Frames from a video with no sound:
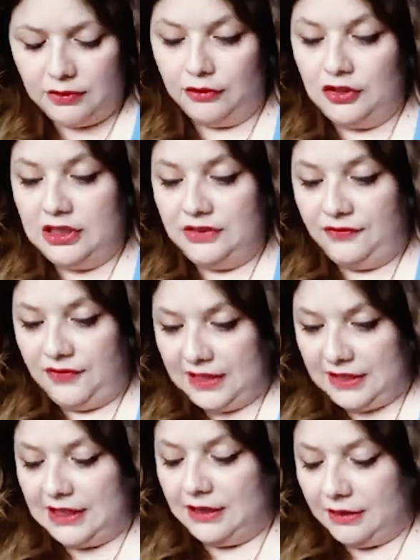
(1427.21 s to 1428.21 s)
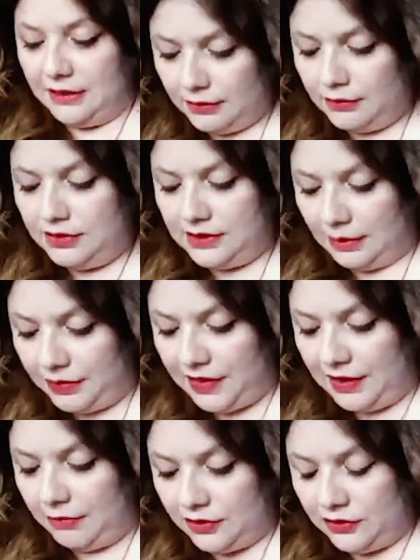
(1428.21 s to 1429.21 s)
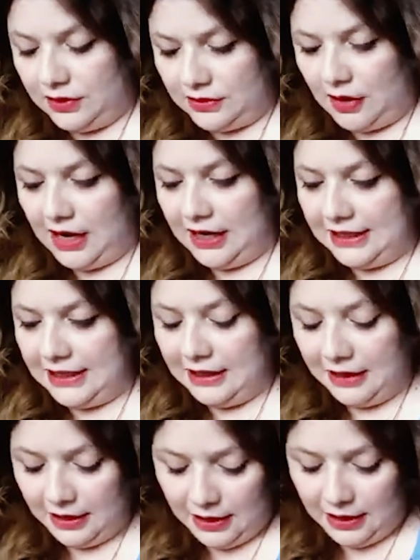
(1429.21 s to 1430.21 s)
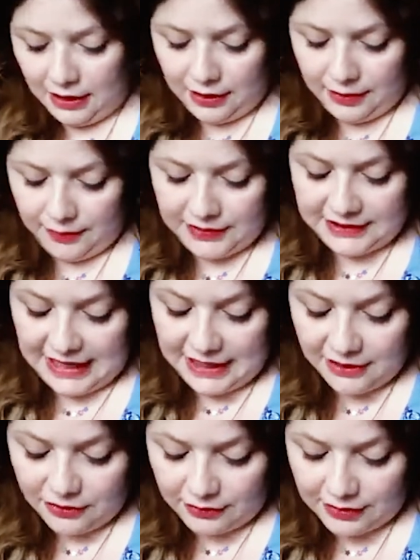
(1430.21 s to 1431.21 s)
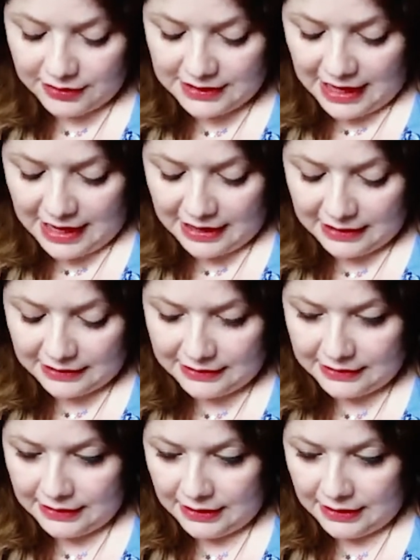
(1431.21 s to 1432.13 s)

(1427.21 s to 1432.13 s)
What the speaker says: she's feeding something which is highly dangerous, and